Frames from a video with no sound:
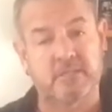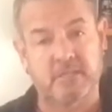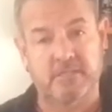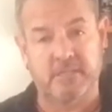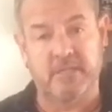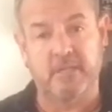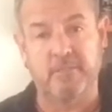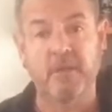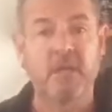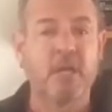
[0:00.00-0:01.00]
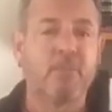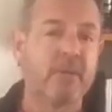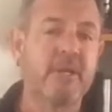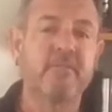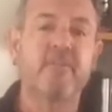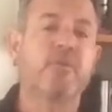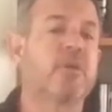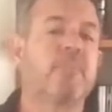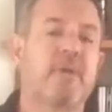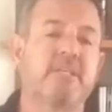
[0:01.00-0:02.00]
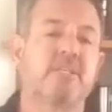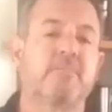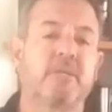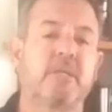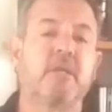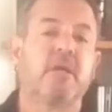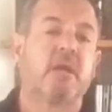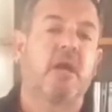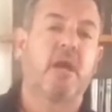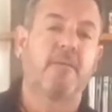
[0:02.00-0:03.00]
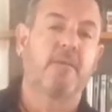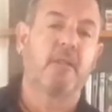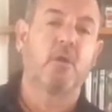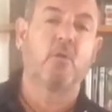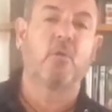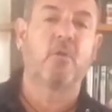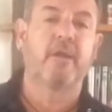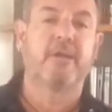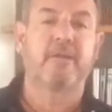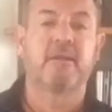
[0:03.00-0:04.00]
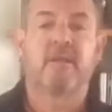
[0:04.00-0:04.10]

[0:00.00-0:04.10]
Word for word: setup, but even if you're going to buy something on the lower end.